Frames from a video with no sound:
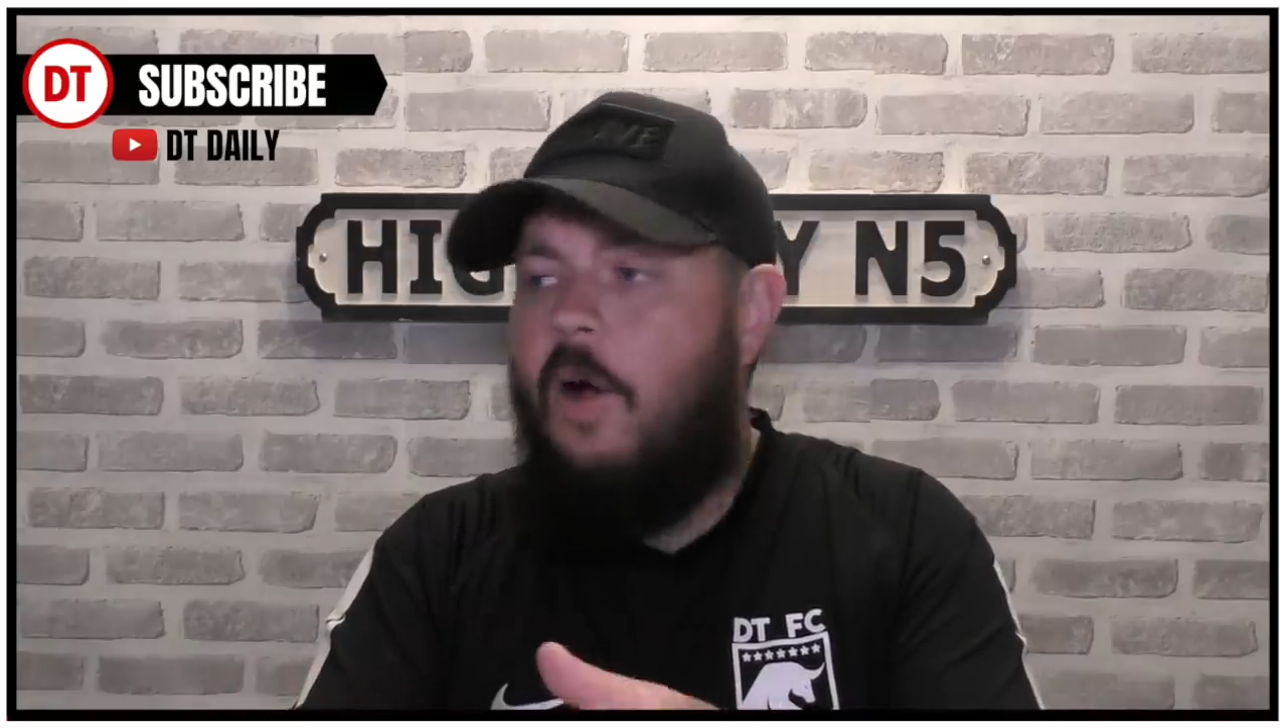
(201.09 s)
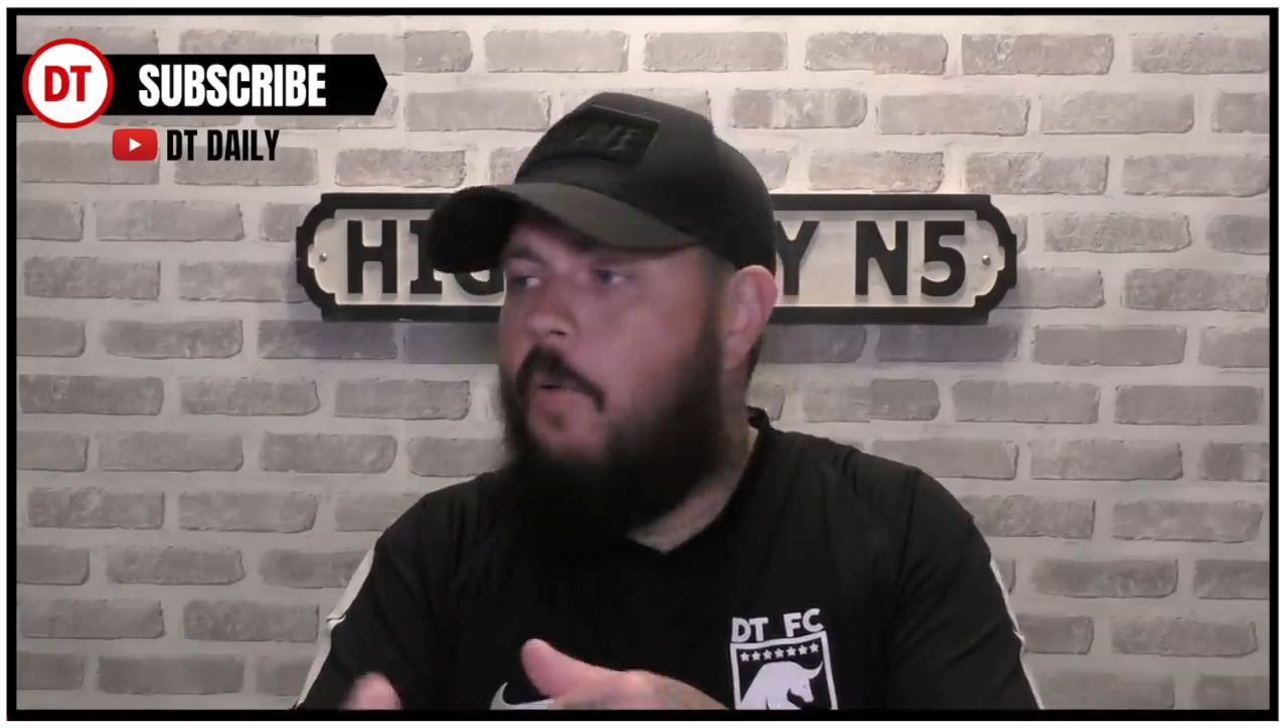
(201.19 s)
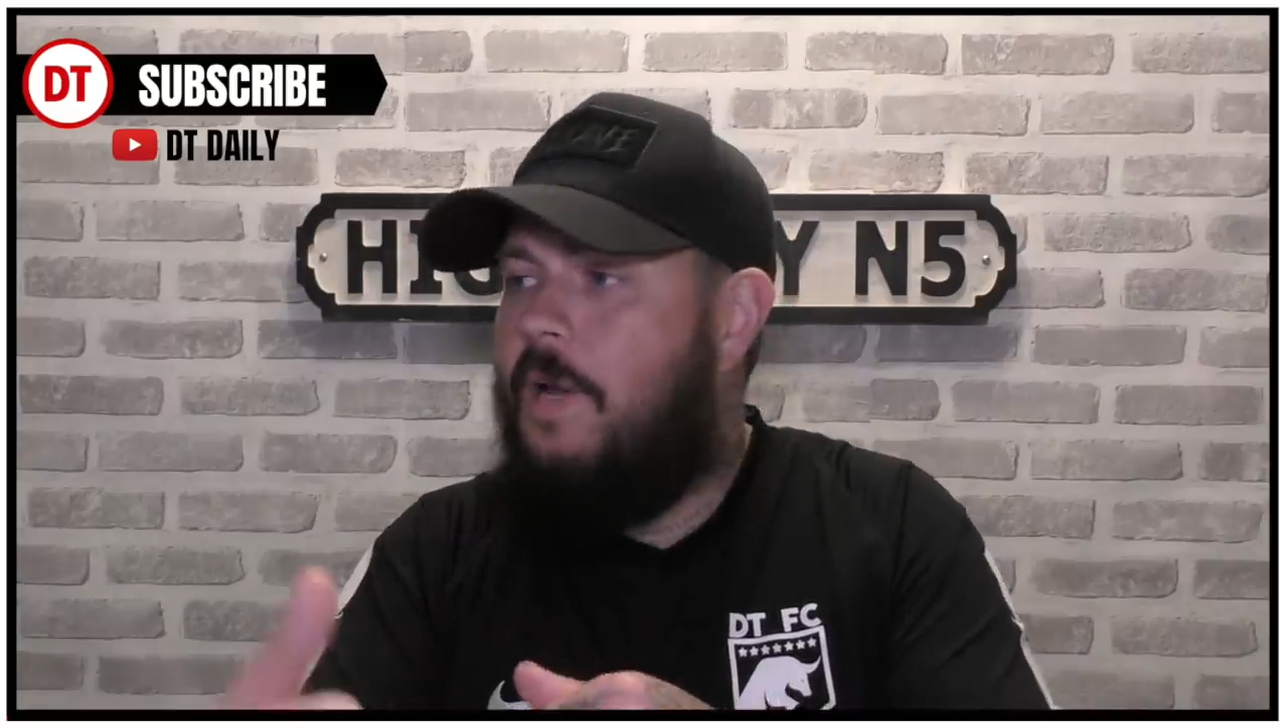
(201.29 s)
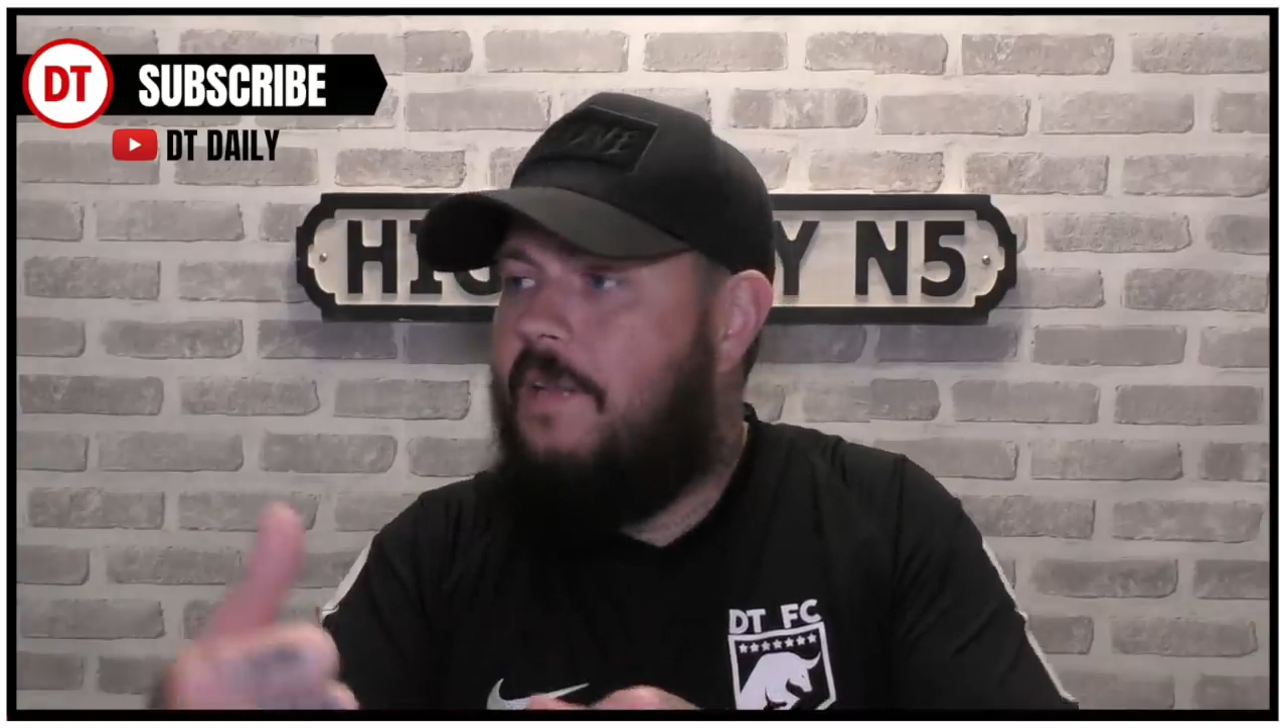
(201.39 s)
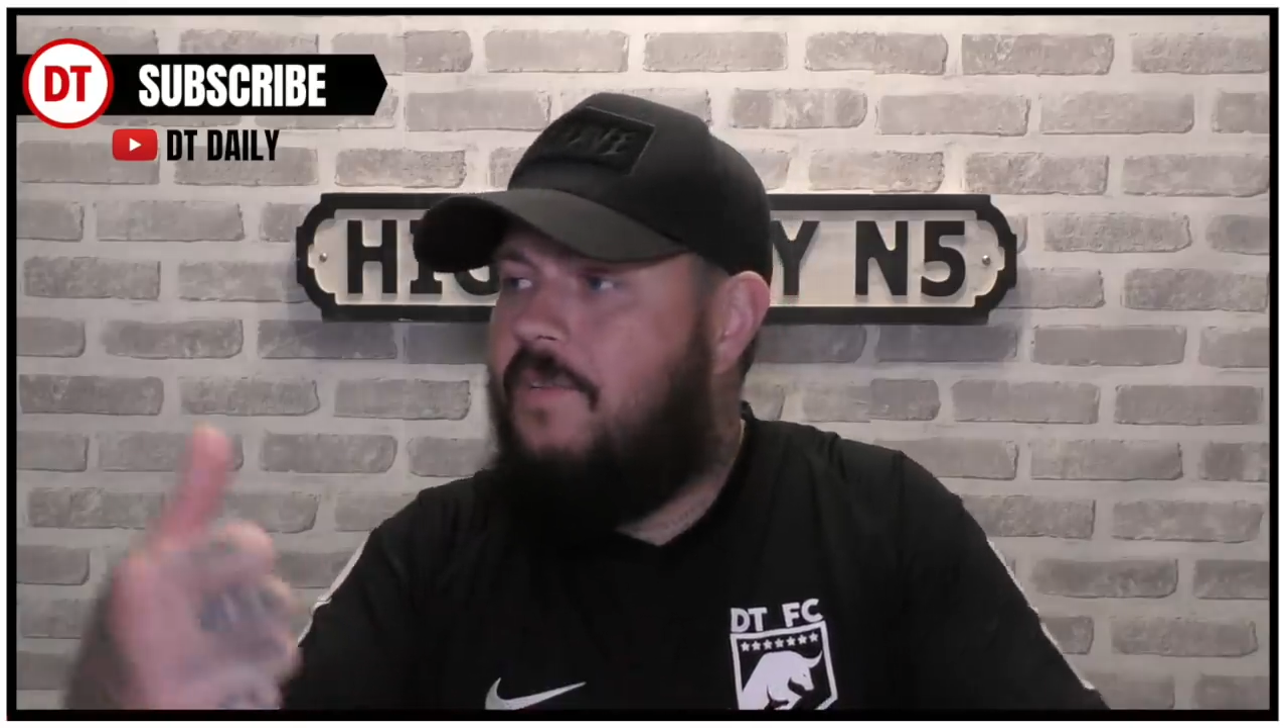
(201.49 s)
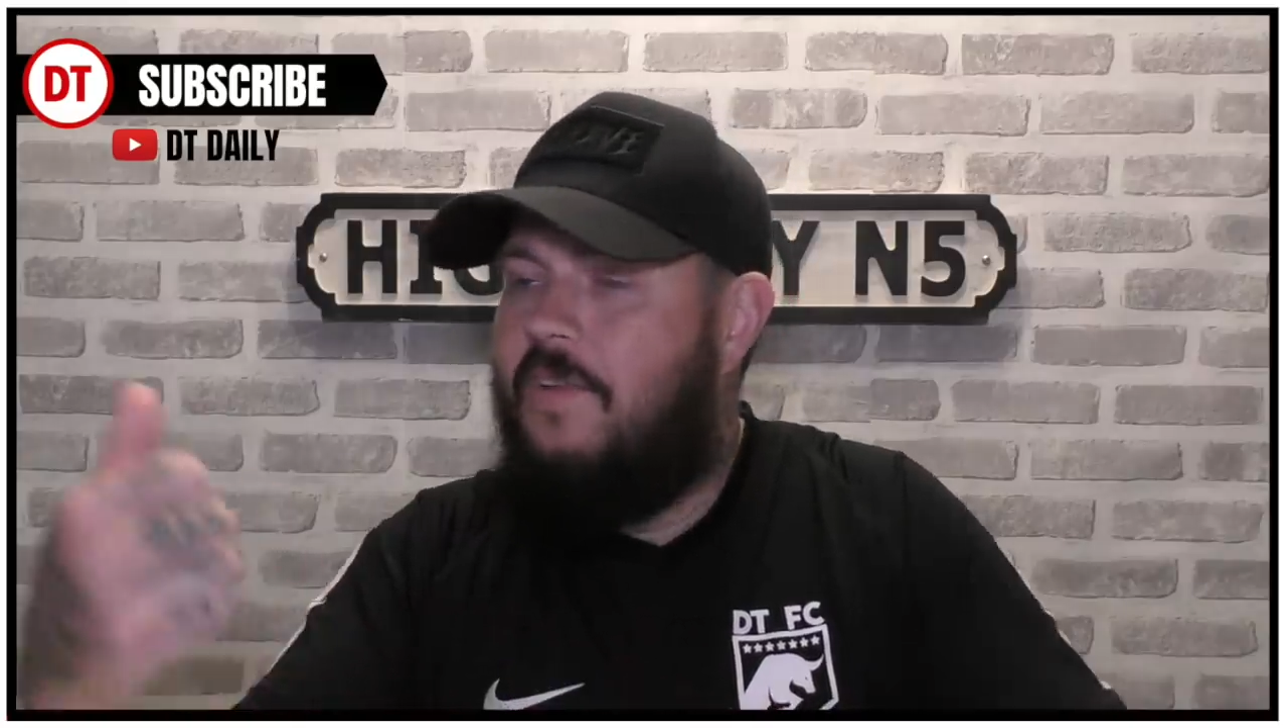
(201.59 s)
going